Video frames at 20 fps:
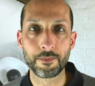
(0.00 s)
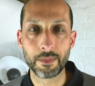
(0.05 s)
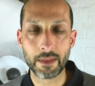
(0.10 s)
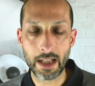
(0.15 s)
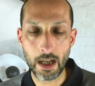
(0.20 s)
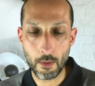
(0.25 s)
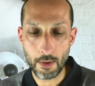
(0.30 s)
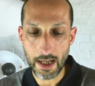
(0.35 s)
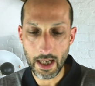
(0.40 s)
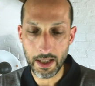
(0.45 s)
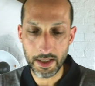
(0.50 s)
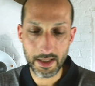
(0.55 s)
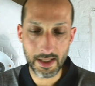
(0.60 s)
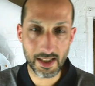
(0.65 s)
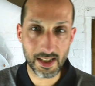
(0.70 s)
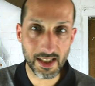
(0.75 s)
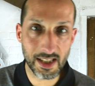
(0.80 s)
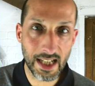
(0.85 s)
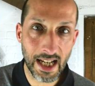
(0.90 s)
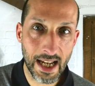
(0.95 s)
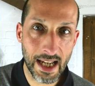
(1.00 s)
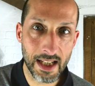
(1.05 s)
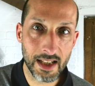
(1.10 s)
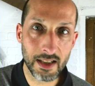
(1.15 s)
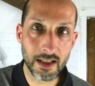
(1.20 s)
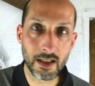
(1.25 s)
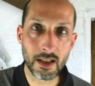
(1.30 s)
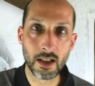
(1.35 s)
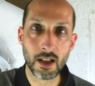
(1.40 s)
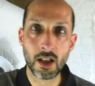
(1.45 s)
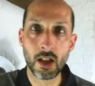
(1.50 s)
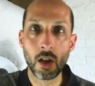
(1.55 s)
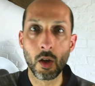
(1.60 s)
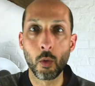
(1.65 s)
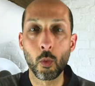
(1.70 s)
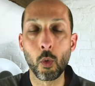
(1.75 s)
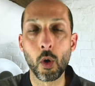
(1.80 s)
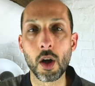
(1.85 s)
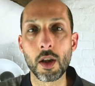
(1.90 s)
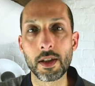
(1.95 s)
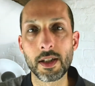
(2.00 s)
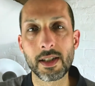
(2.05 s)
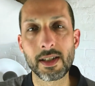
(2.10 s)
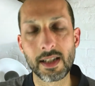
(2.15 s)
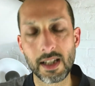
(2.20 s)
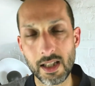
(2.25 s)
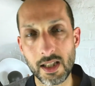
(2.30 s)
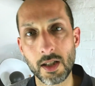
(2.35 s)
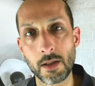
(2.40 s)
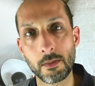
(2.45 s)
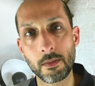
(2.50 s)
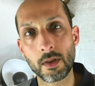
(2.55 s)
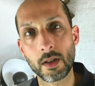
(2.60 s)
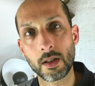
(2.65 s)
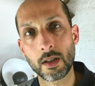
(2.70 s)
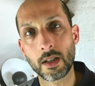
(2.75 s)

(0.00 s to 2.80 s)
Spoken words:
Now we understand what the system